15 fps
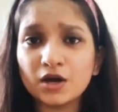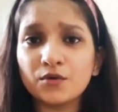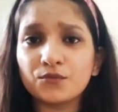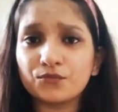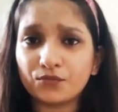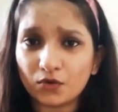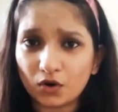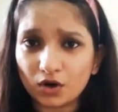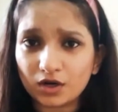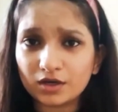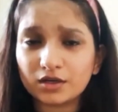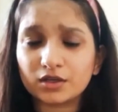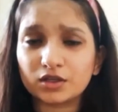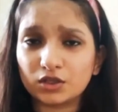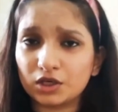for
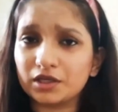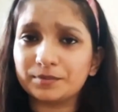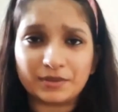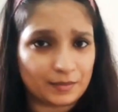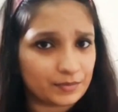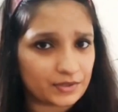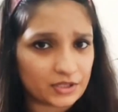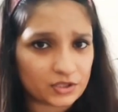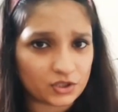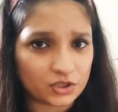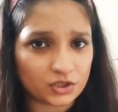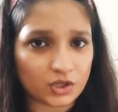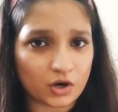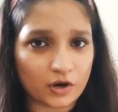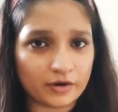your
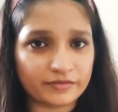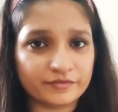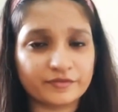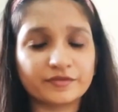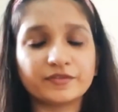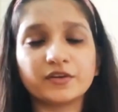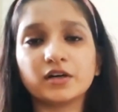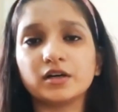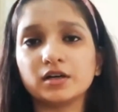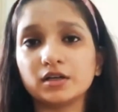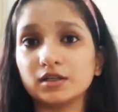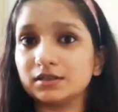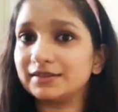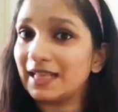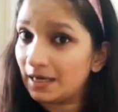preparation of
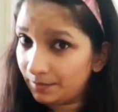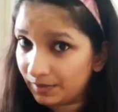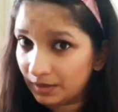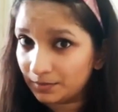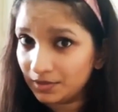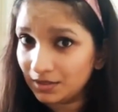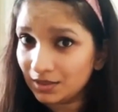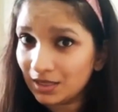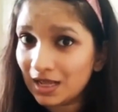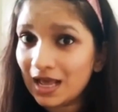timetable.